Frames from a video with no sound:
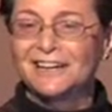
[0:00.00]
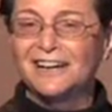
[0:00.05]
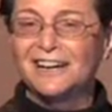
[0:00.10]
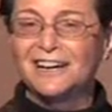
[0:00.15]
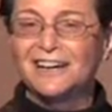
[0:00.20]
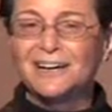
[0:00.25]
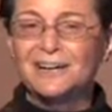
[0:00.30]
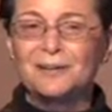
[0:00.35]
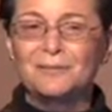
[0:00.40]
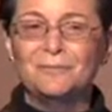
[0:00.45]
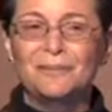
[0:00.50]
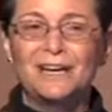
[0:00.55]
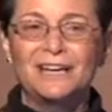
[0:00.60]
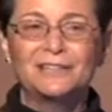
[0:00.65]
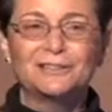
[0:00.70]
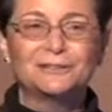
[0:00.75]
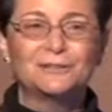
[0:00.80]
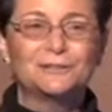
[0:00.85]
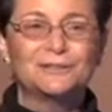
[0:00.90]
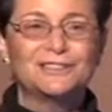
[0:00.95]

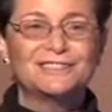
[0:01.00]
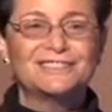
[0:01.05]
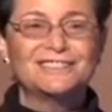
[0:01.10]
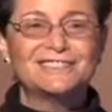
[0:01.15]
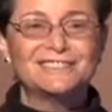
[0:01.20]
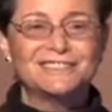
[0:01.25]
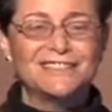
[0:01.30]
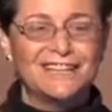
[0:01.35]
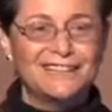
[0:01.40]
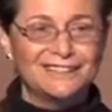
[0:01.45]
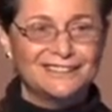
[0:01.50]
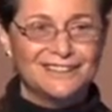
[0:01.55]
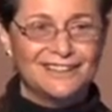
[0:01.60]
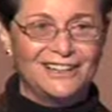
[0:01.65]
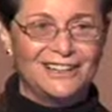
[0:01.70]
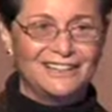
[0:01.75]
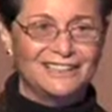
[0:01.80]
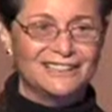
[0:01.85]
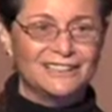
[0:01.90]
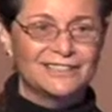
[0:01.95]
and across state
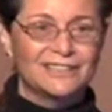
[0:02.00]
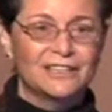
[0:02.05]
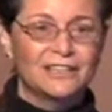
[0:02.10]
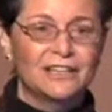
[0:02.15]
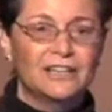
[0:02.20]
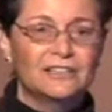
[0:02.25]
lines.